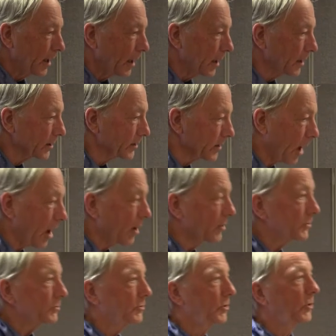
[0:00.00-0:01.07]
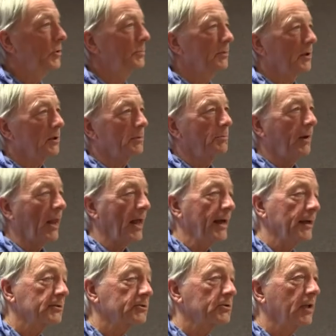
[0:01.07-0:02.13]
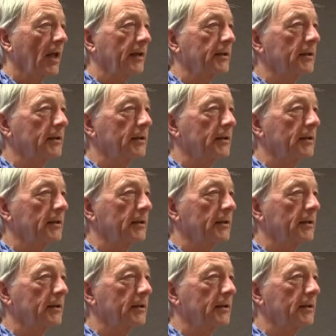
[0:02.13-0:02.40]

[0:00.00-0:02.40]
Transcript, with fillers: Uh, long tubular plants like